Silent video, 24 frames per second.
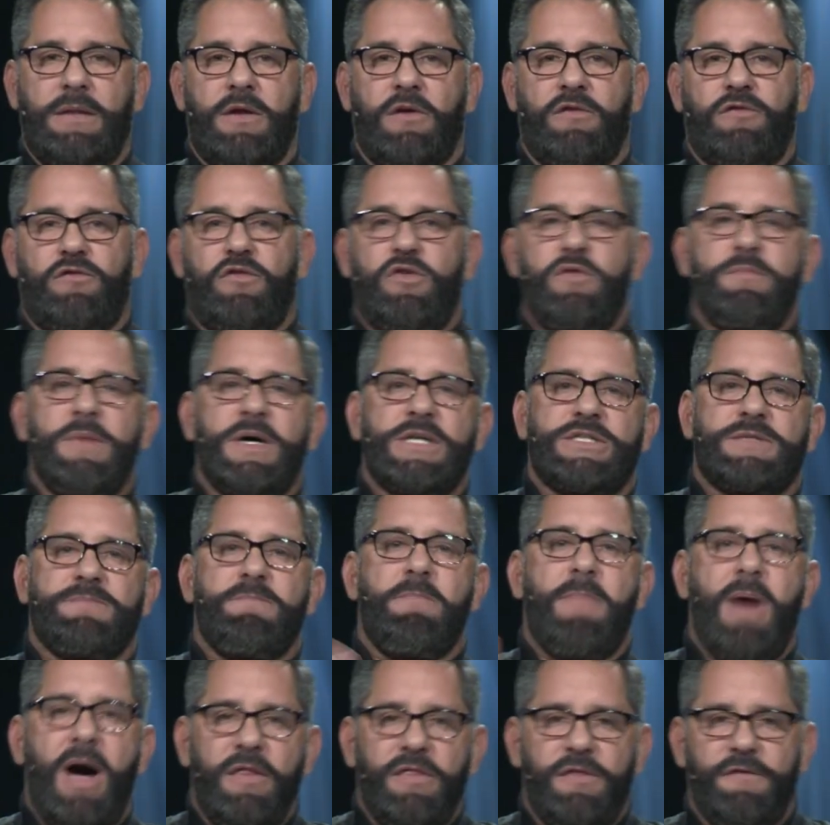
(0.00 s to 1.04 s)
There's too much
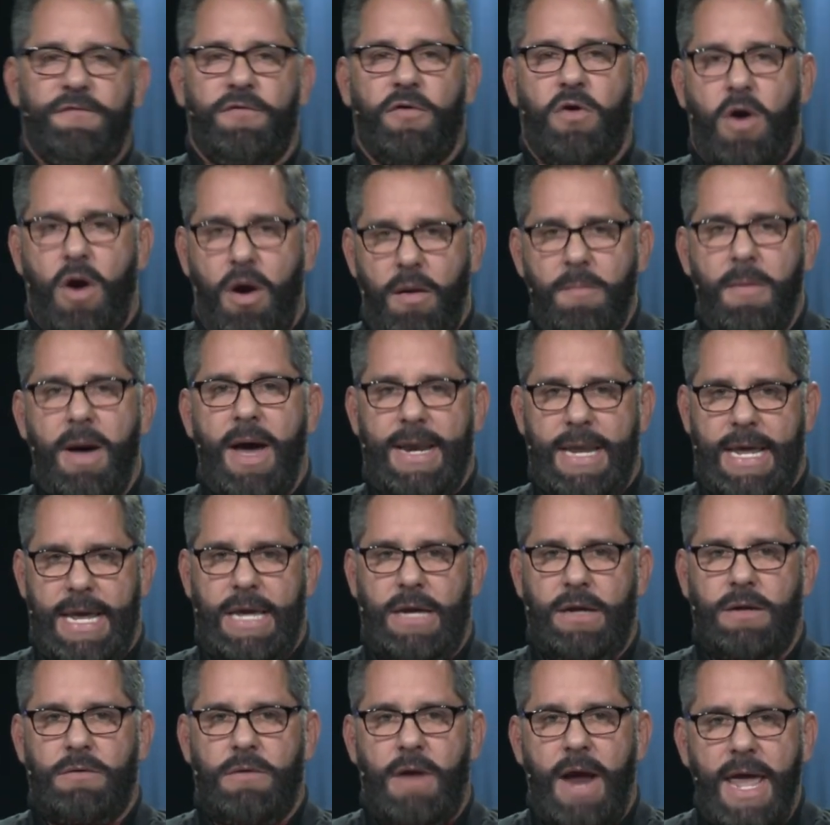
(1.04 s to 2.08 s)
month for our money,
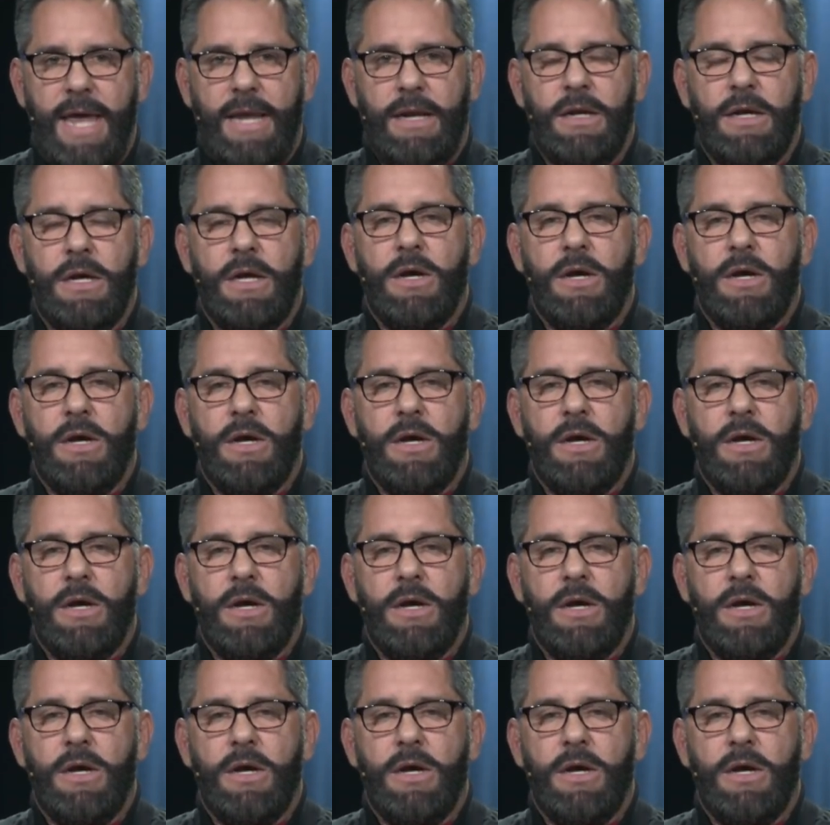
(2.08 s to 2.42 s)
right?